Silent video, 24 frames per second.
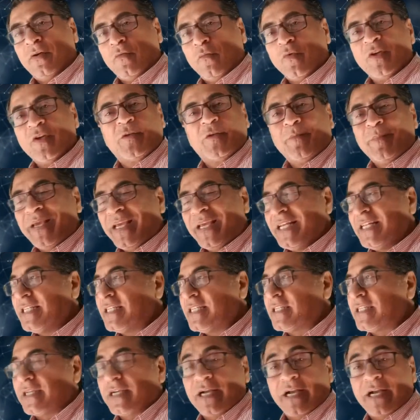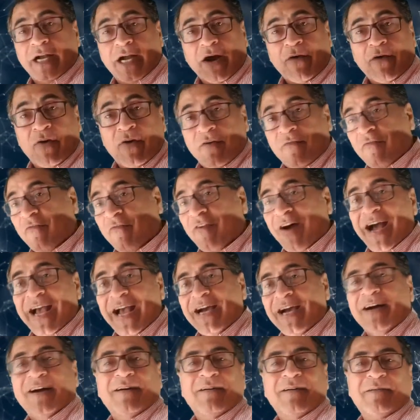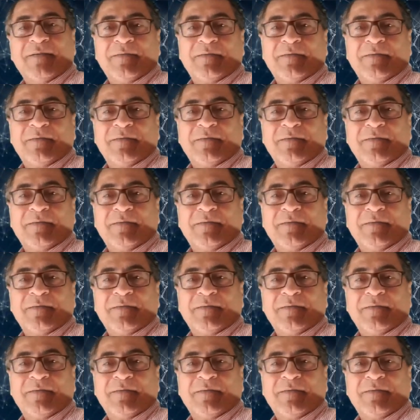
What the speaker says: which means cover fire.